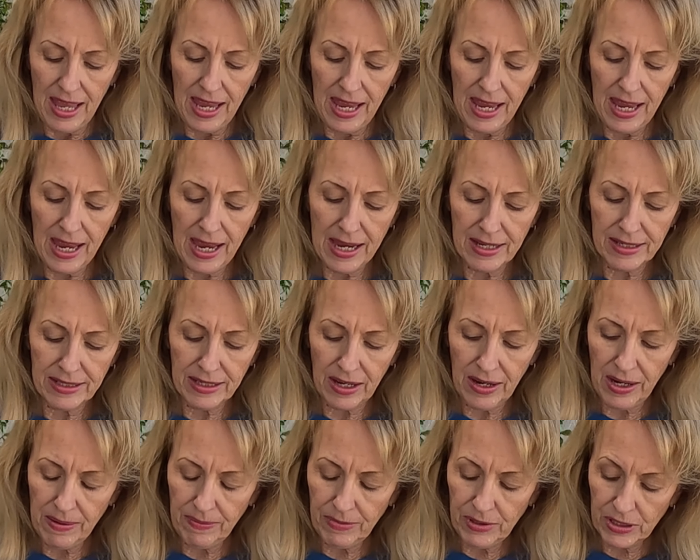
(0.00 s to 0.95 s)
And
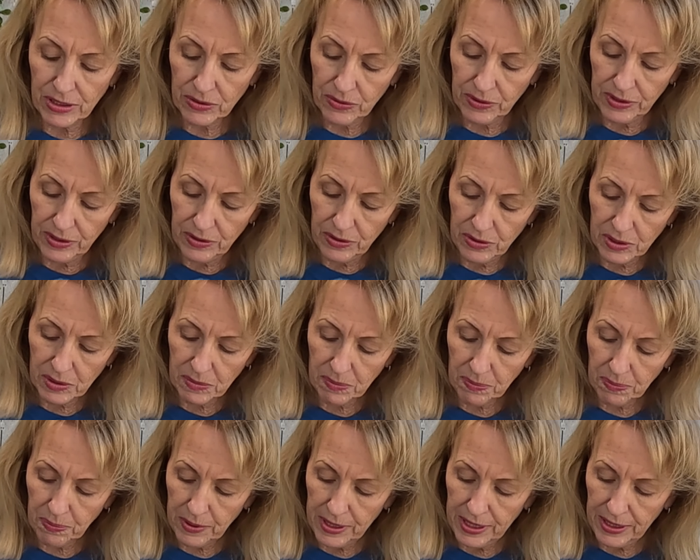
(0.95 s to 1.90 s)
I'm just going to
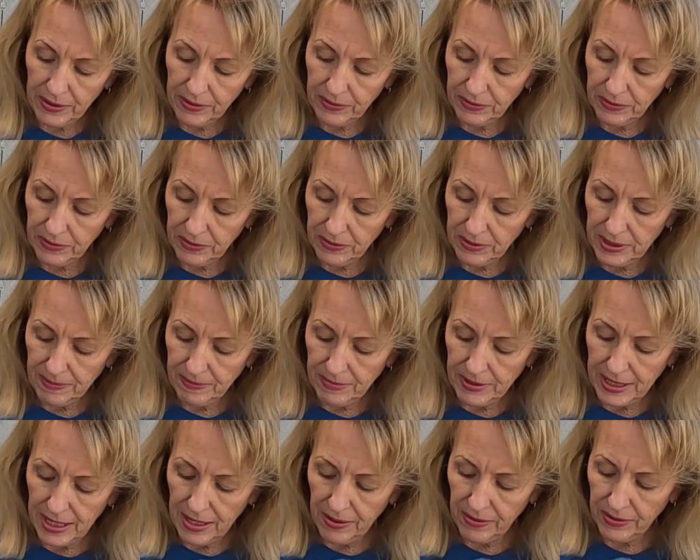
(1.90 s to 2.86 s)
sprinkle them
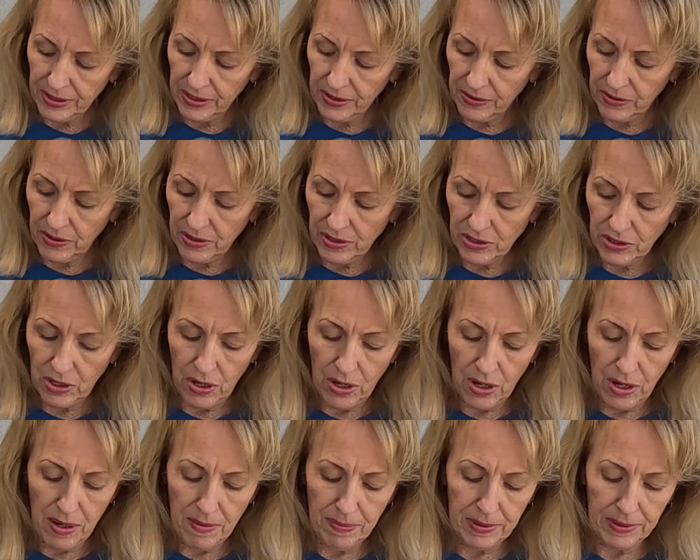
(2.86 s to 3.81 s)
down here on
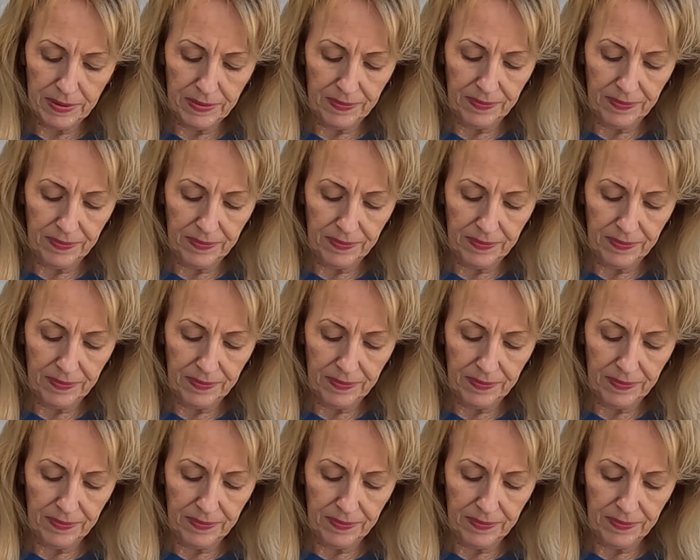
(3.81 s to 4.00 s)
top.